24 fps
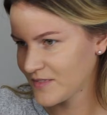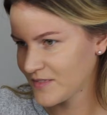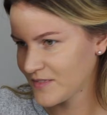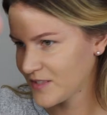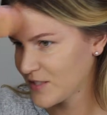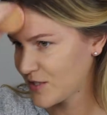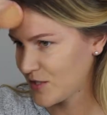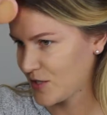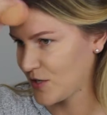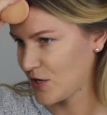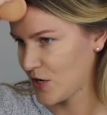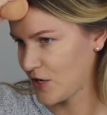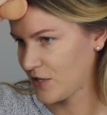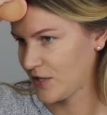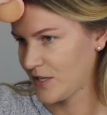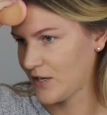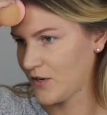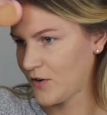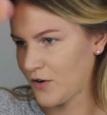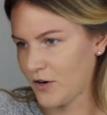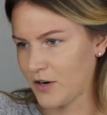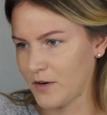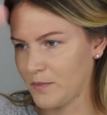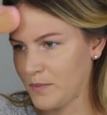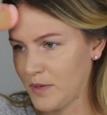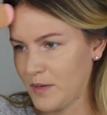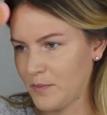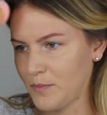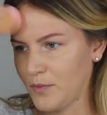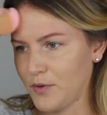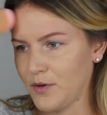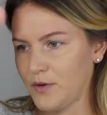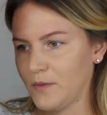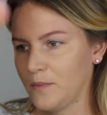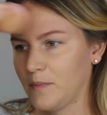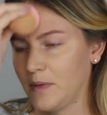It's not that hard,
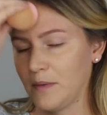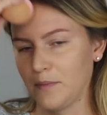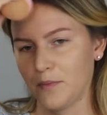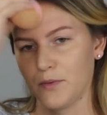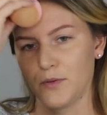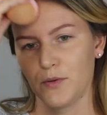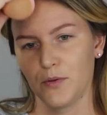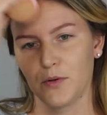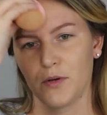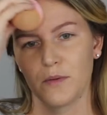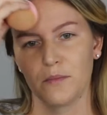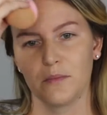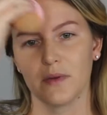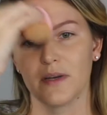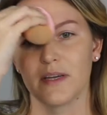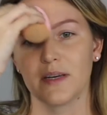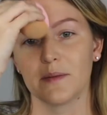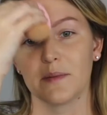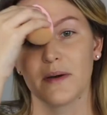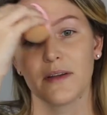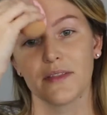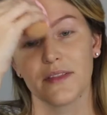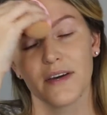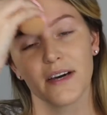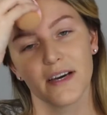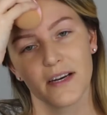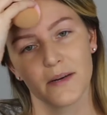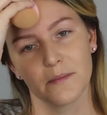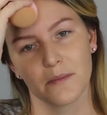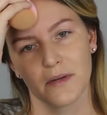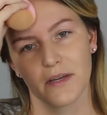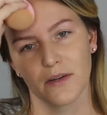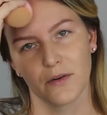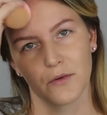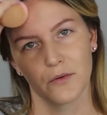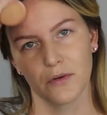people. People who complain about that, I'm
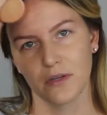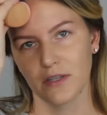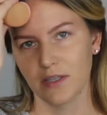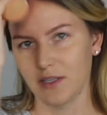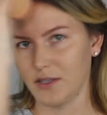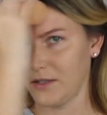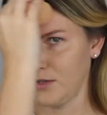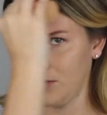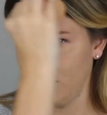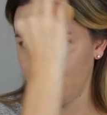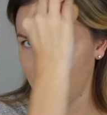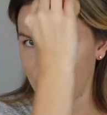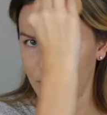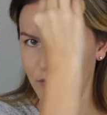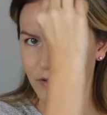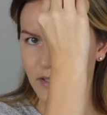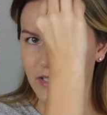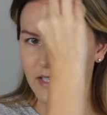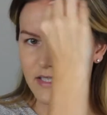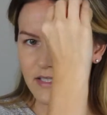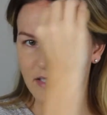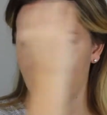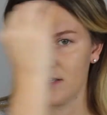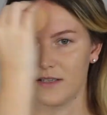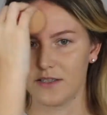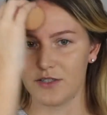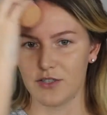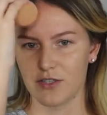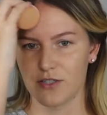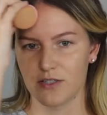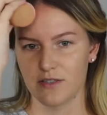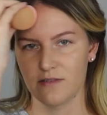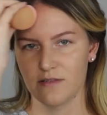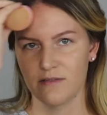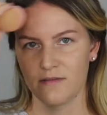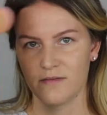like, really? You're too lazy to
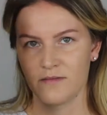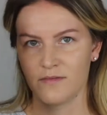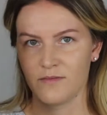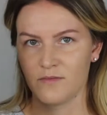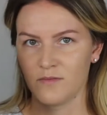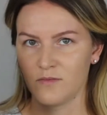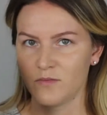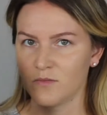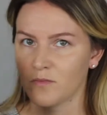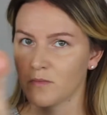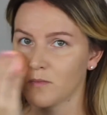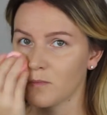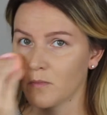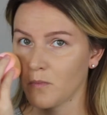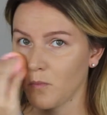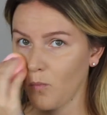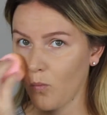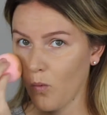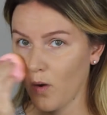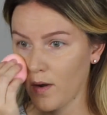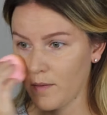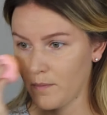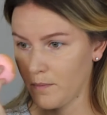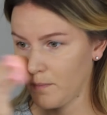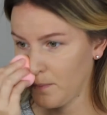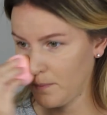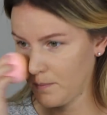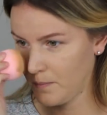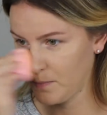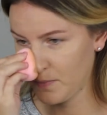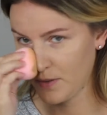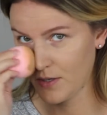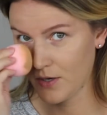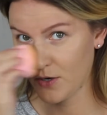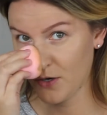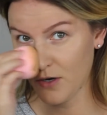just wipe
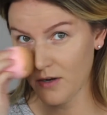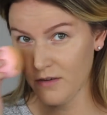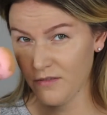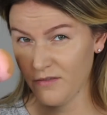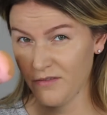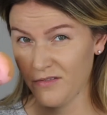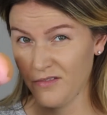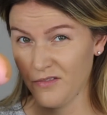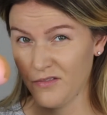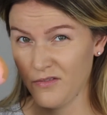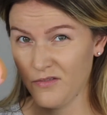it off?